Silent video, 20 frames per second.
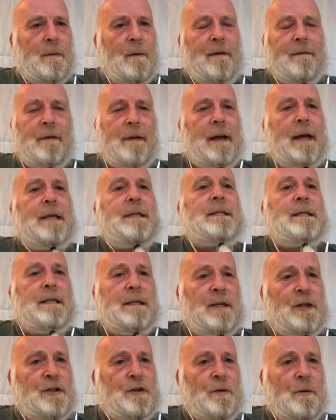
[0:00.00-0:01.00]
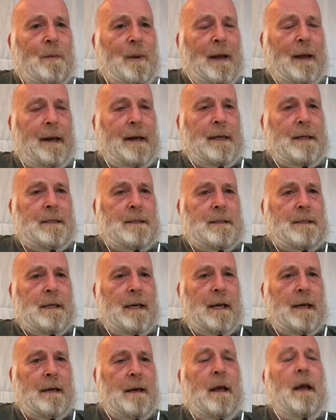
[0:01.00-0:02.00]
whether that's initial planning
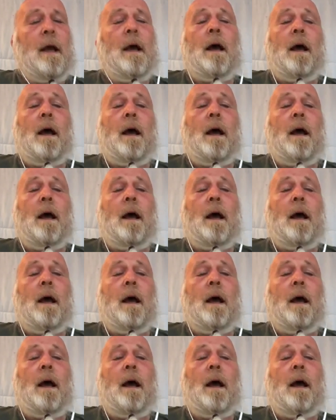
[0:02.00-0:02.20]
consent,